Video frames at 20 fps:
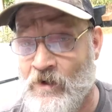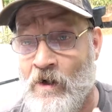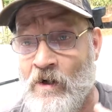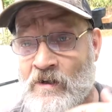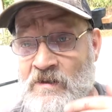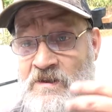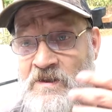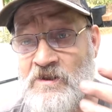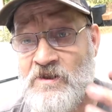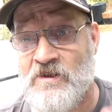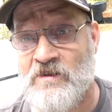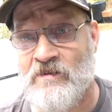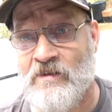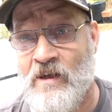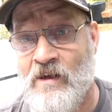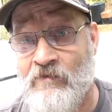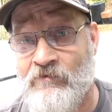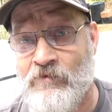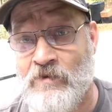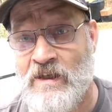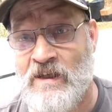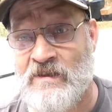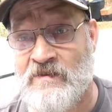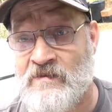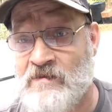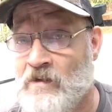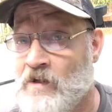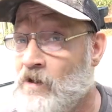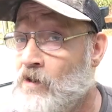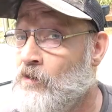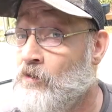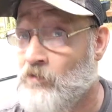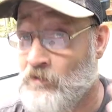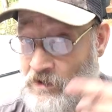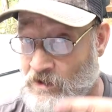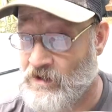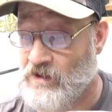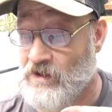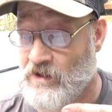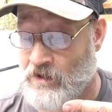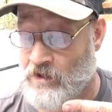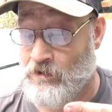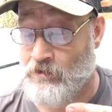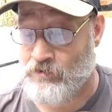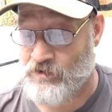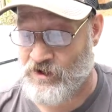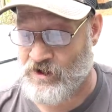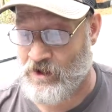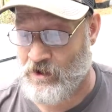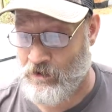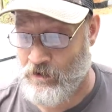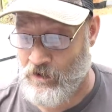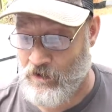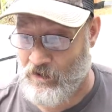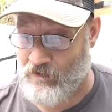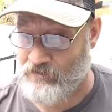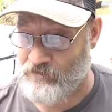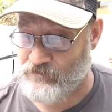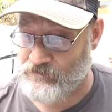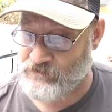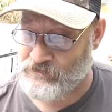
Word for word: oxygen level gets low, it'll shut off.